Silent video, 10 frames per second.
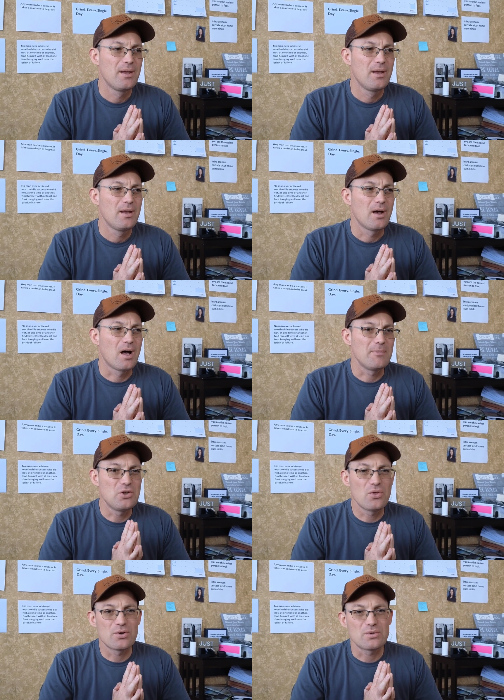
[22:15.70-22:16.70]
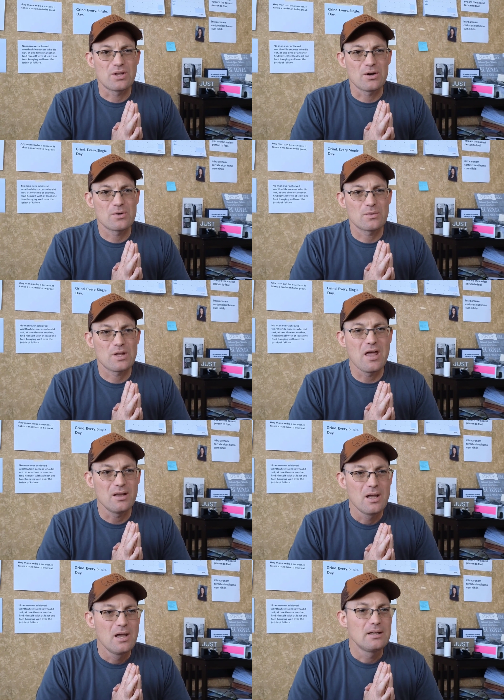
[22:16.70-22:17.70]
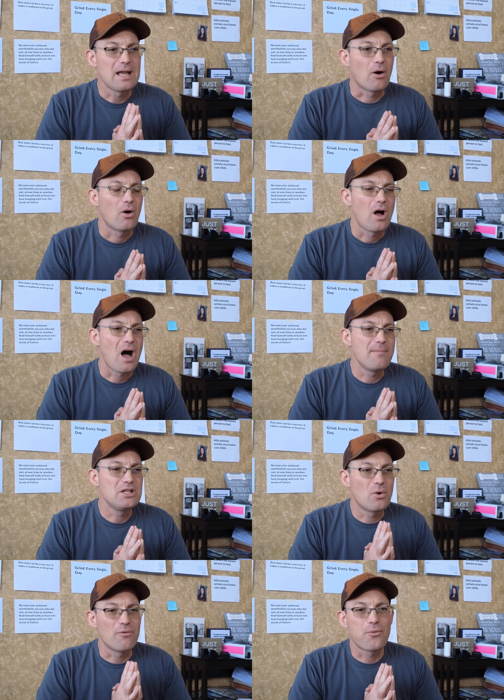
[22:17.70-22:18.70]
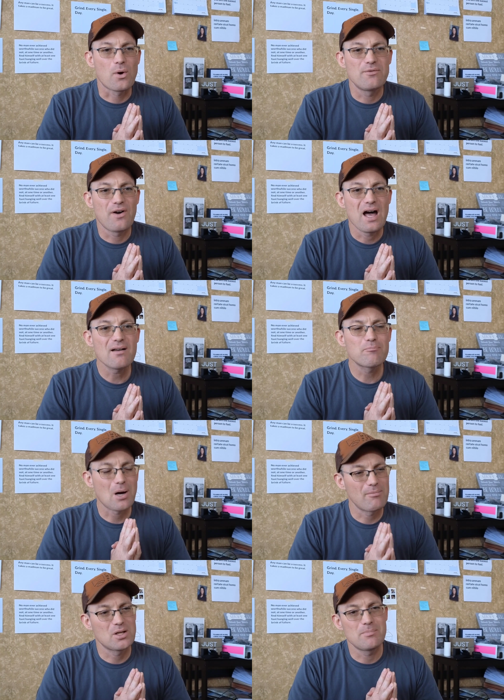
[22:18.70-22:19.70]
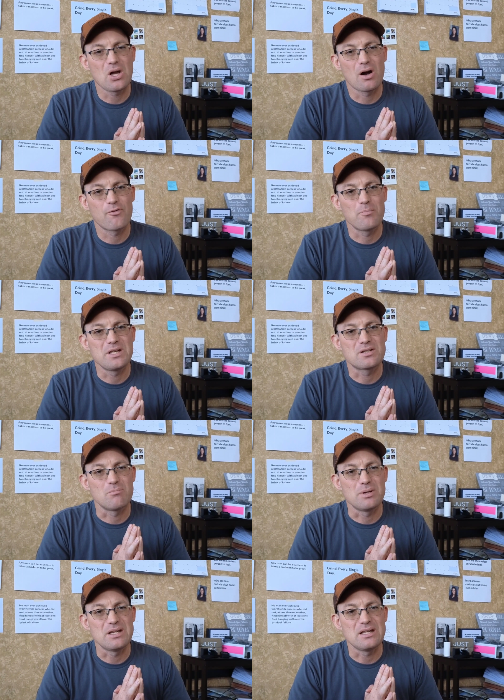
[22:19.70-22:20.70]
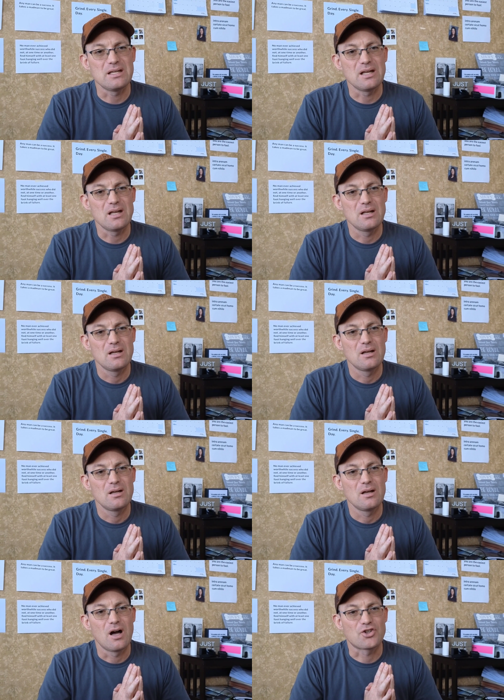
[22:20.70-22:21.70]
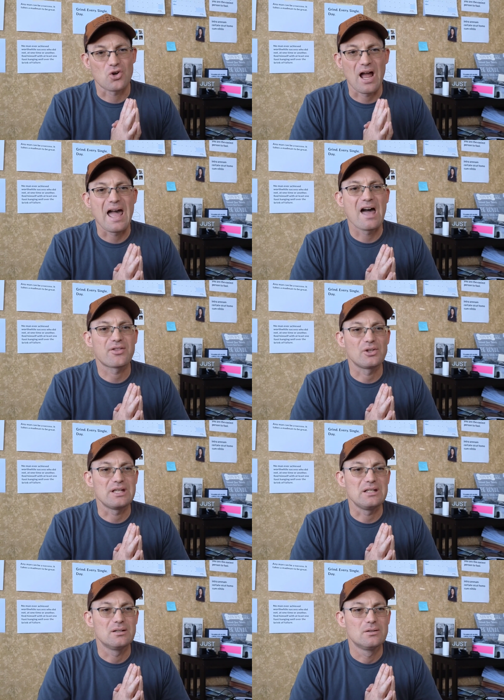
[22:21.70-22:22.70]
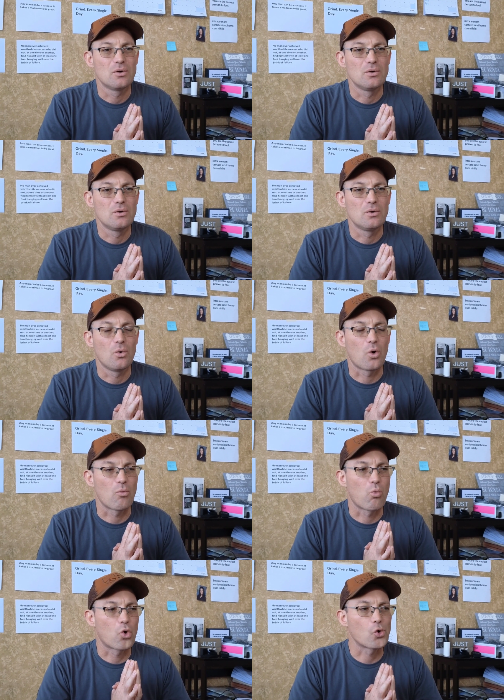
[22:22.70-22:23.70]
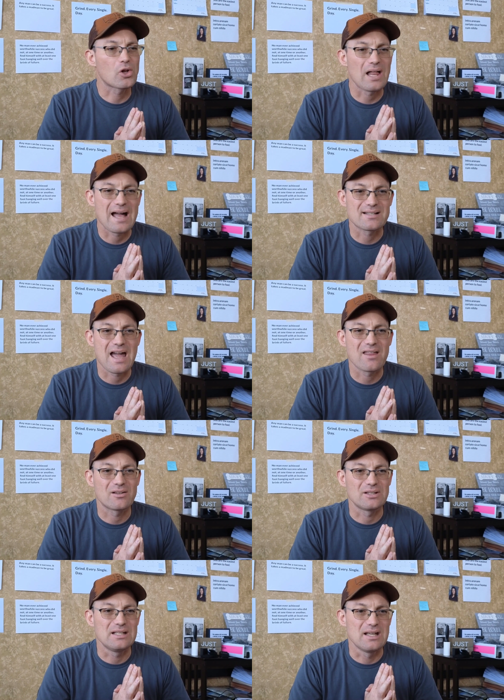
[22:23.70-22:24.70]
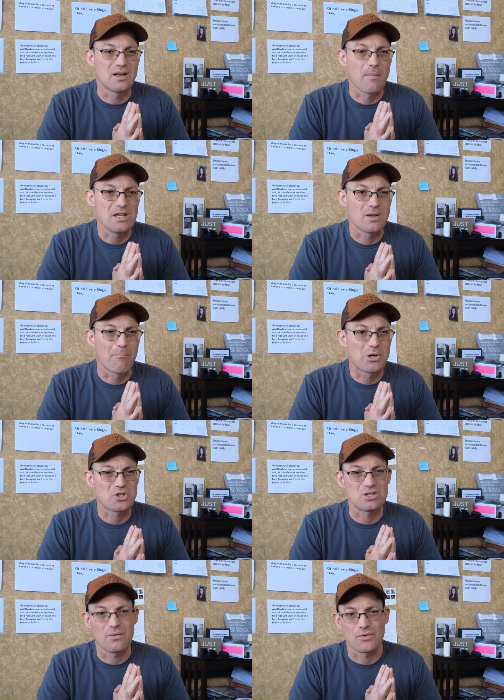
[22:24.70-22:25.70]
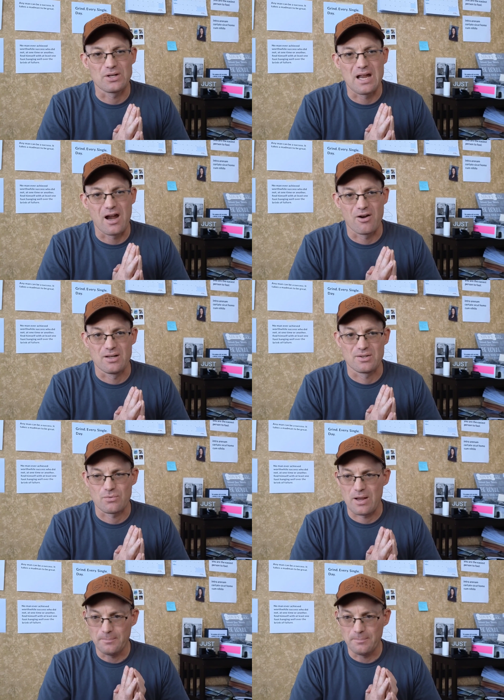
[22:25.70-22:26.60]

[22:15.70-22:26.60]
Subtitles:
they're now, at 45, probably going to be hard for me to be a triathlete or a world-class athlete in a bunch of different areas, right?